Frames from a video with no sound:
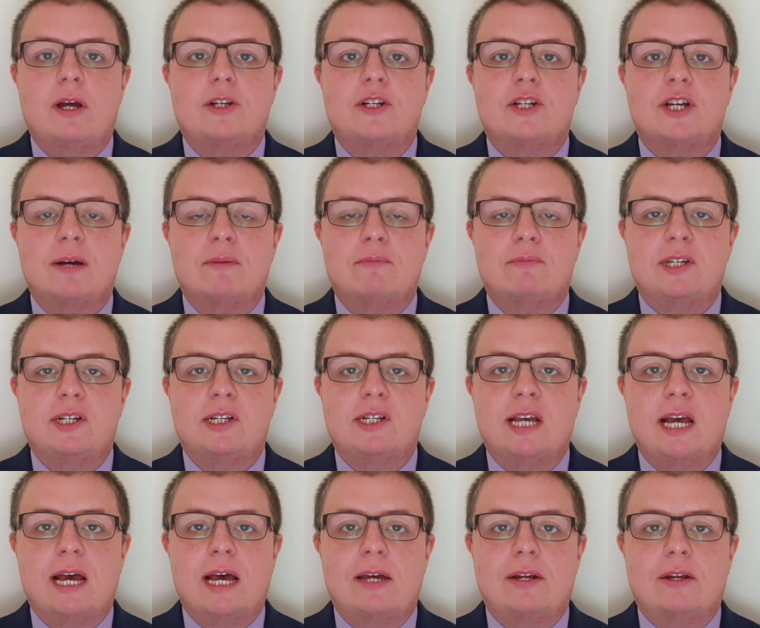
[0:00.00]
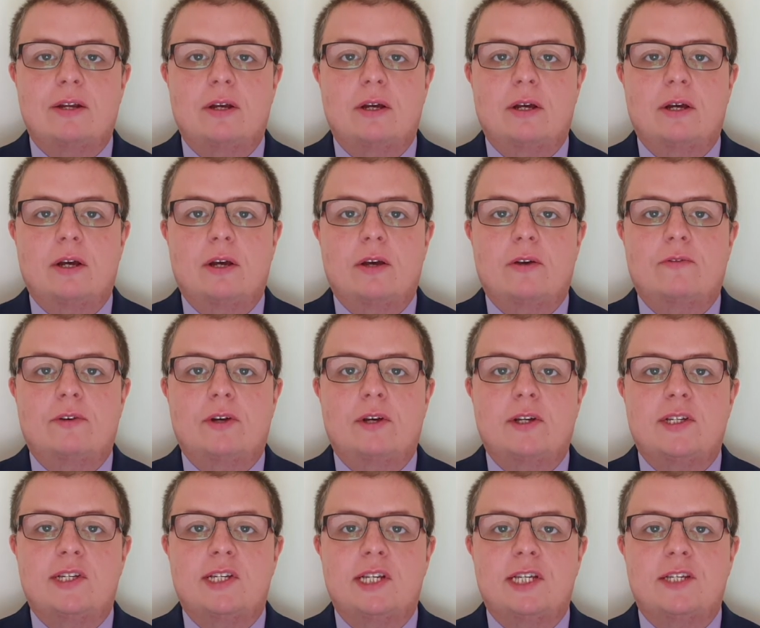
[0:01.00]
chapter 10,
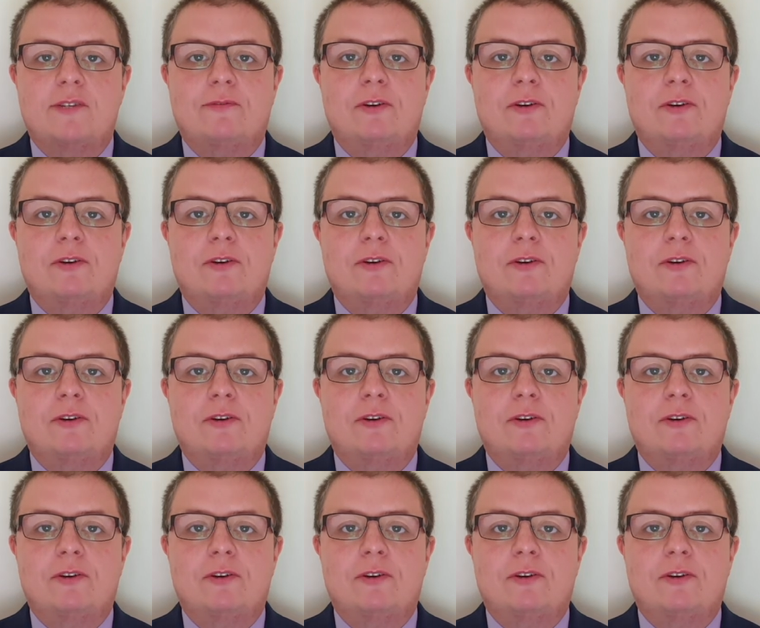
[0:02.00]
verses